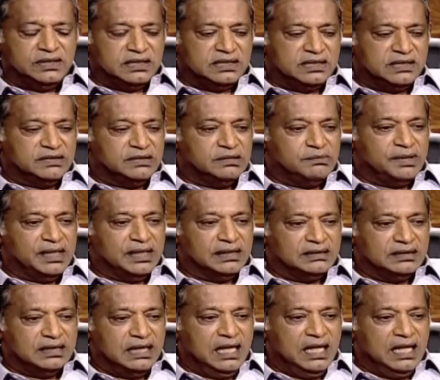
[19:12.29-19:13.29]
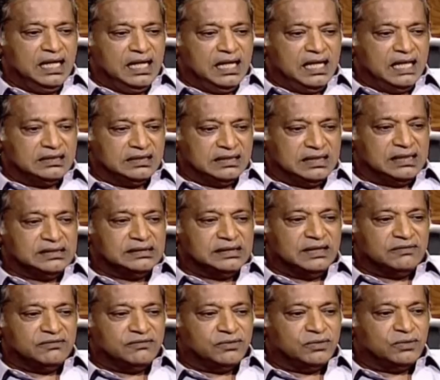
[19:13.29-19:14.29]
The central bank has done
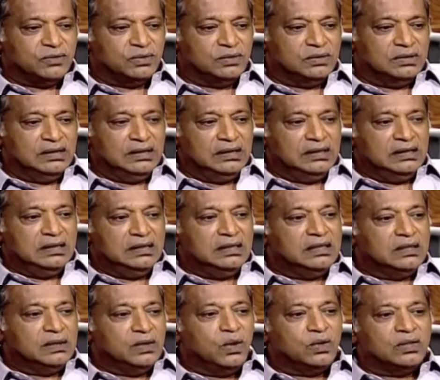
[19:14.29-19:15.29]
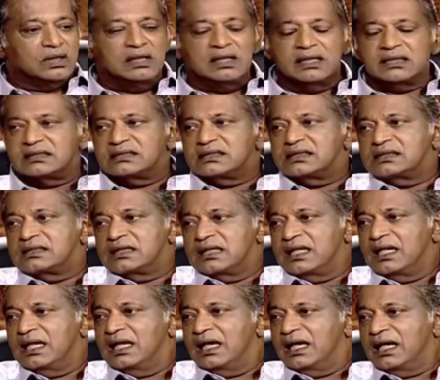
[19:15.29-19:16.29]
that for a lot less
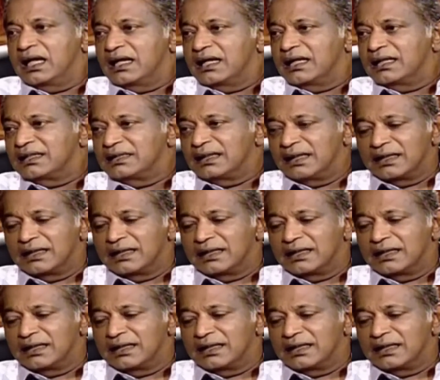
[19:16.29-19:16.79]
uh,